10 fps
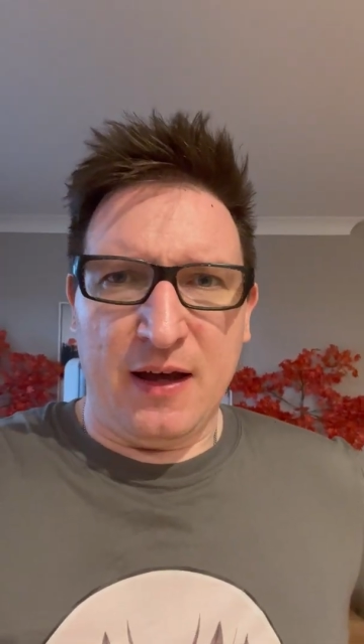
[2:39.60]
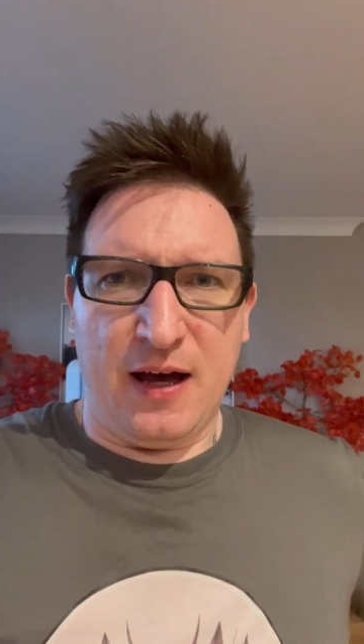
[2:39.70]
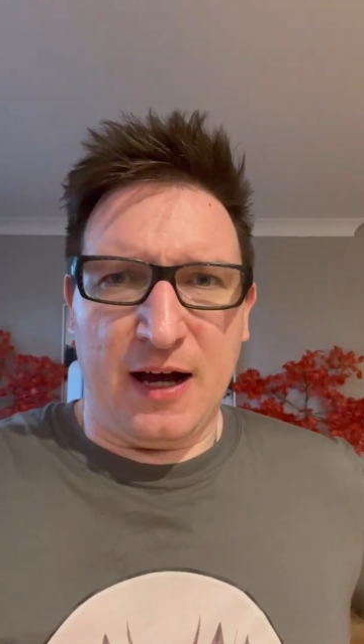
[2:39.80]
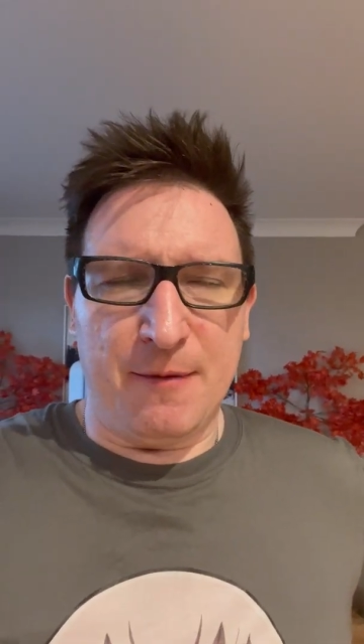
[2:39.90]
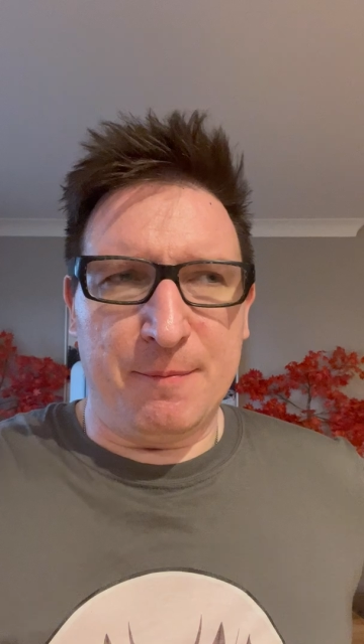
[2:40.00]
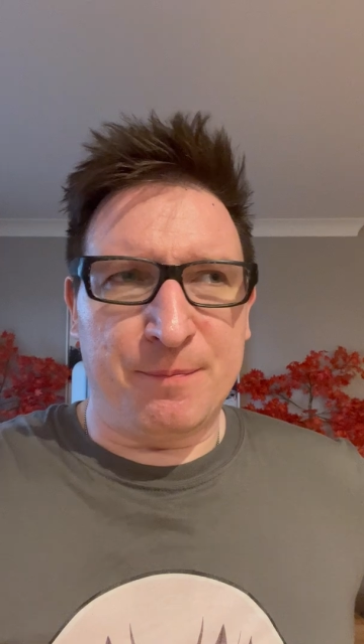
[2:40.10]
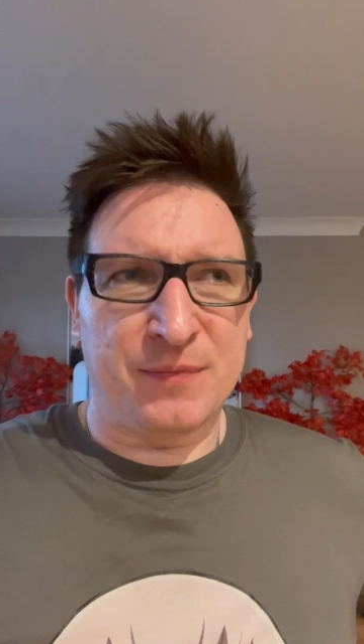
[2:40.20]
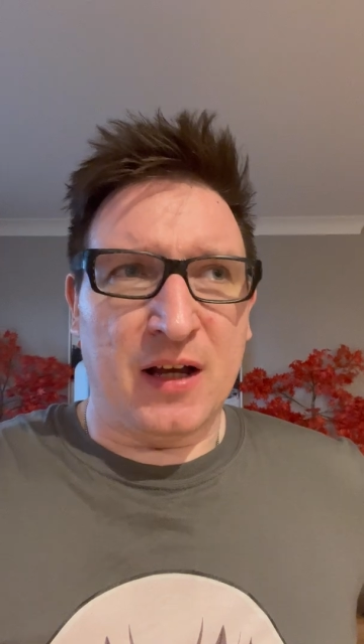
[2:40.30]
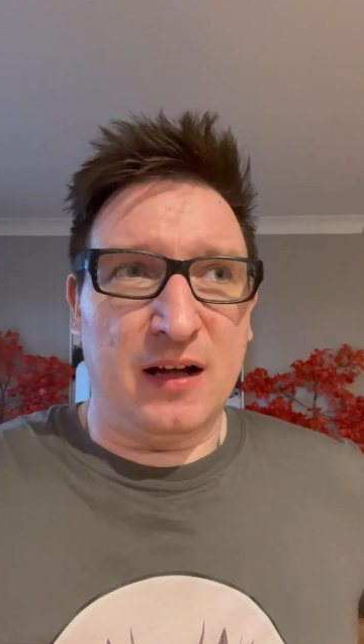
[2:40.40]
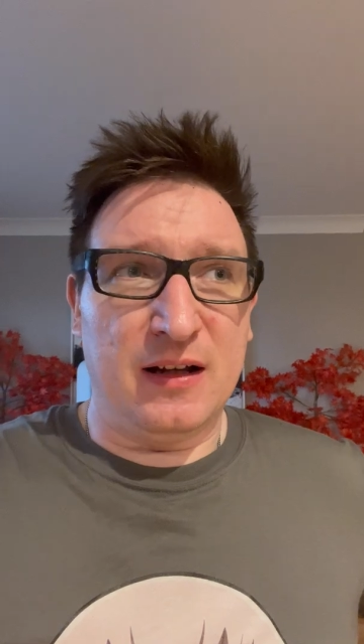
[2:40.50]

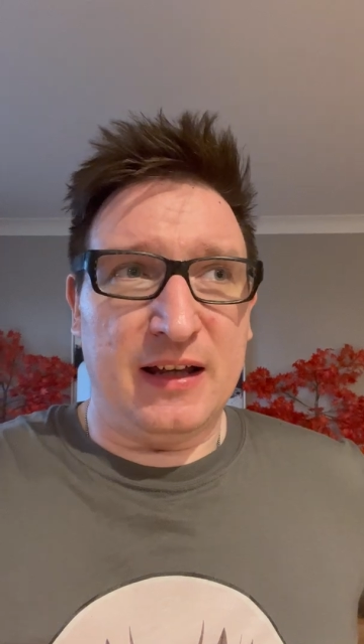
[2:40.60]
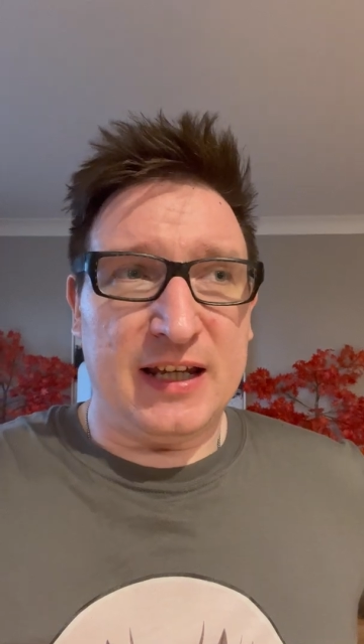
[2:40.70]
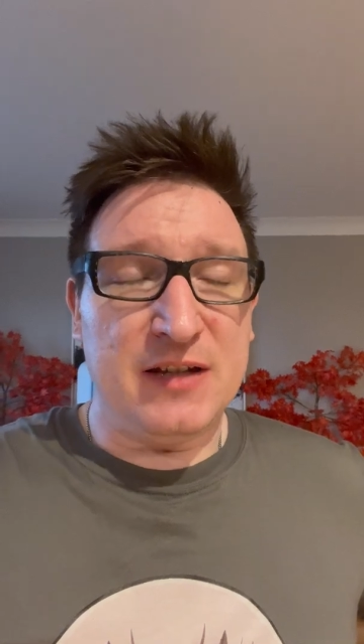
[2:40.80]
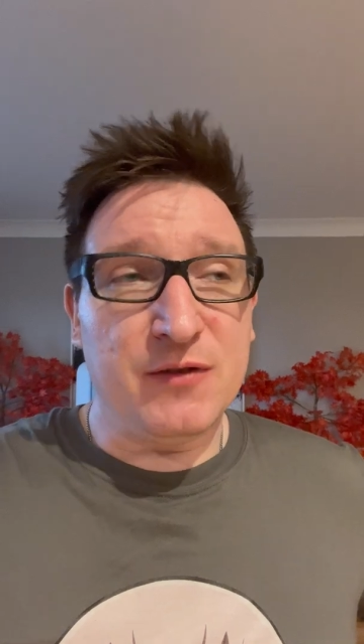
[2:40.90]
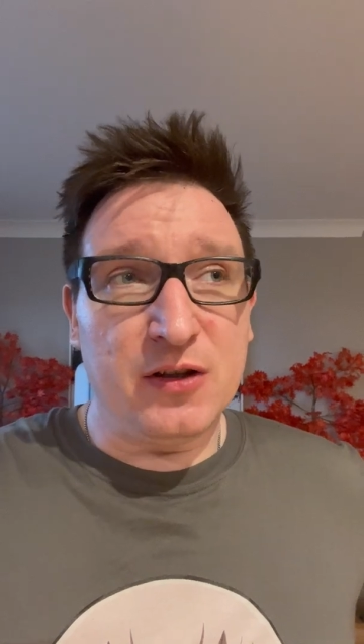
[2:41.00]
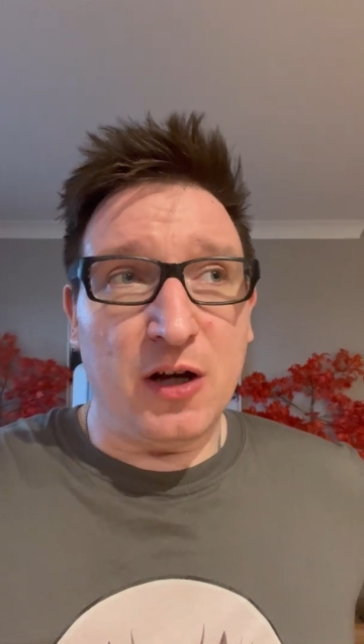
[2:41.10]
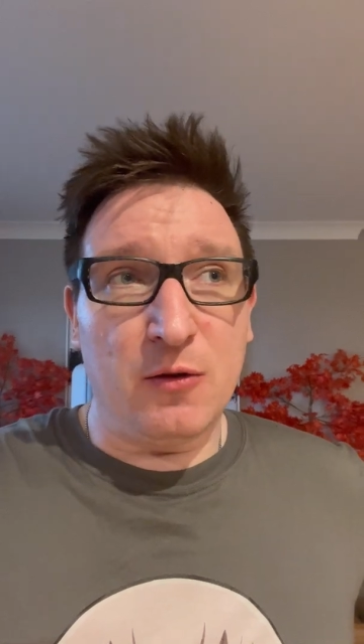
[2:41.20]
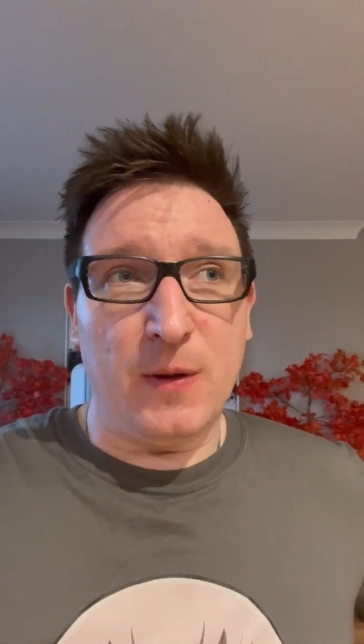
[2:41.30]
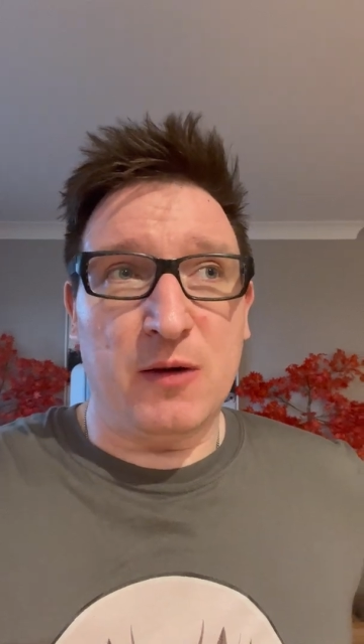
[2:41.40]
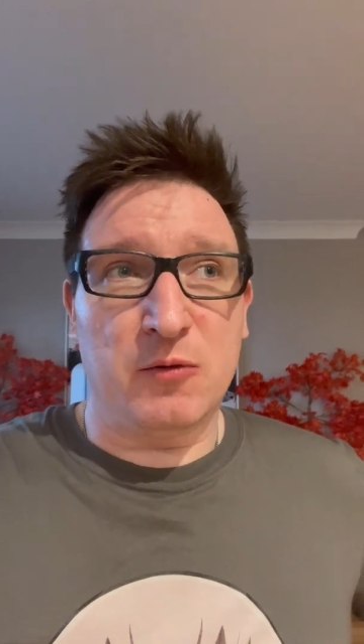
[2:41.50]
Even
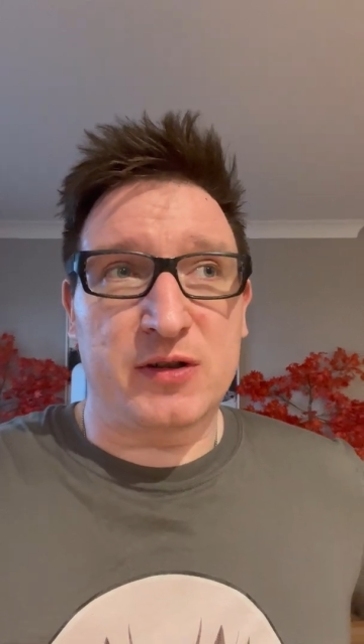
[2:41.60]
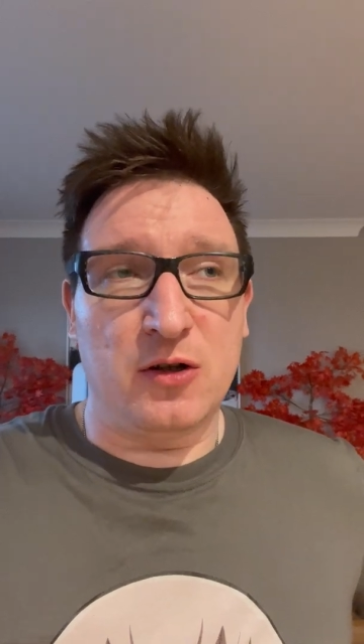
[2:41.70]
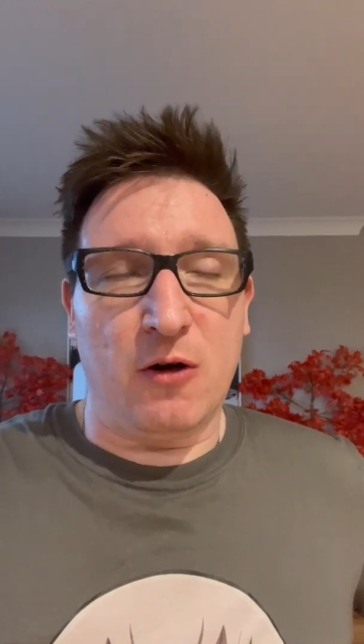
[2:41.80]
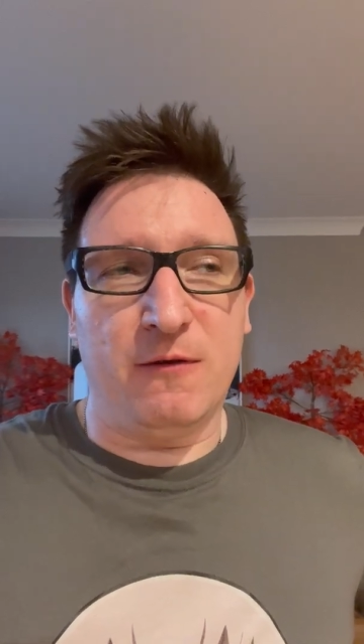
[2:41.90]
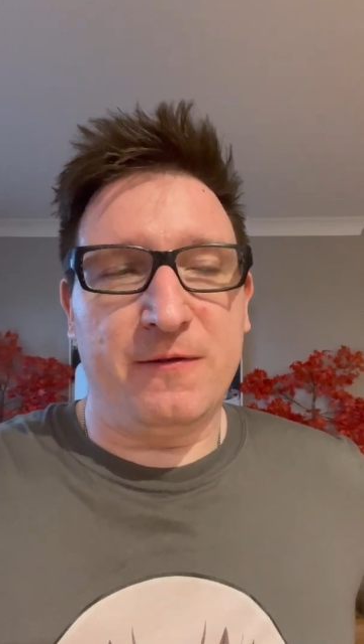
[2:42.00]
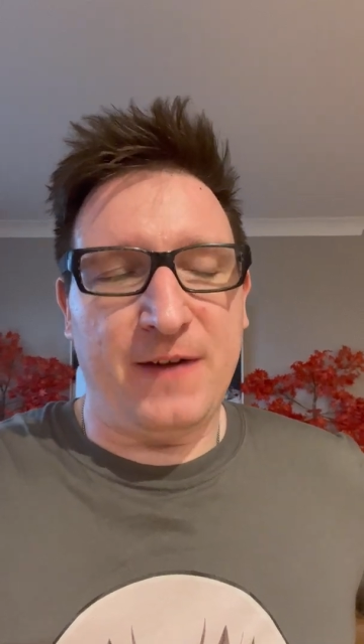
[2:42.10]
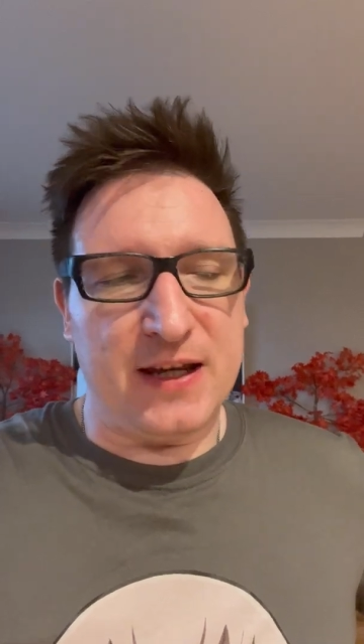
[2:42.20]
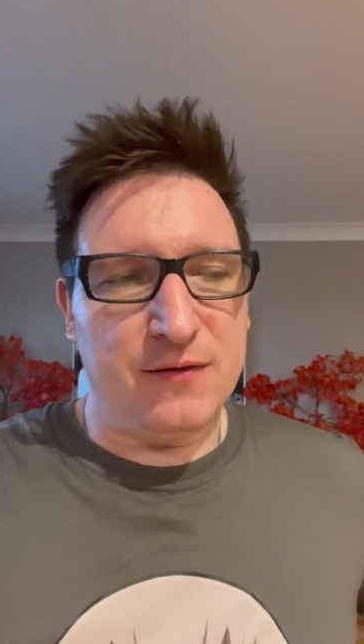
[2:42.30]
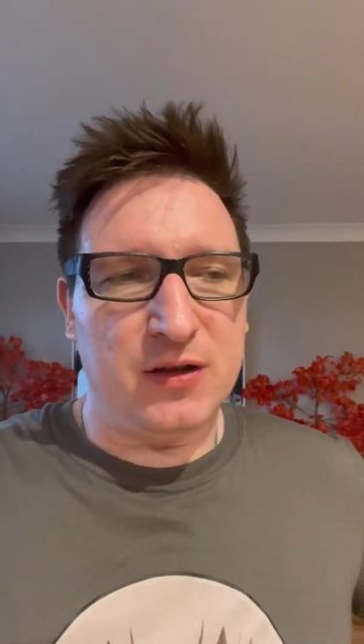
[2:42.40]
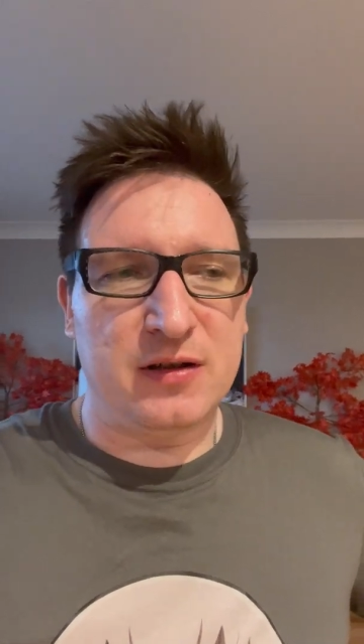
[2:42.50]
though it was not
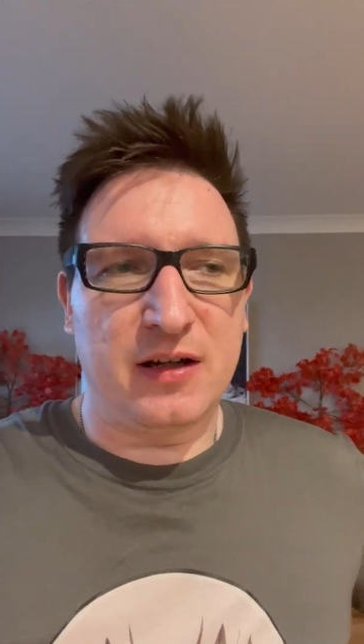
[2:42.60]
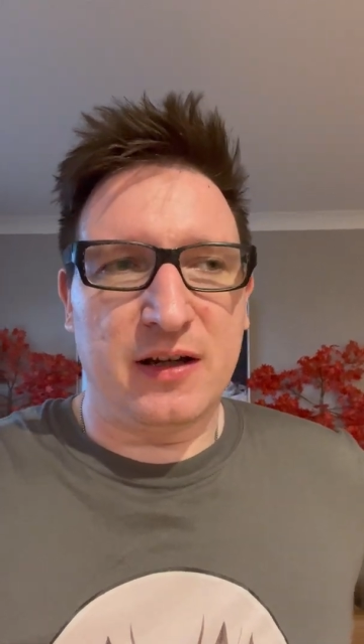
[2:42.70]
favoured,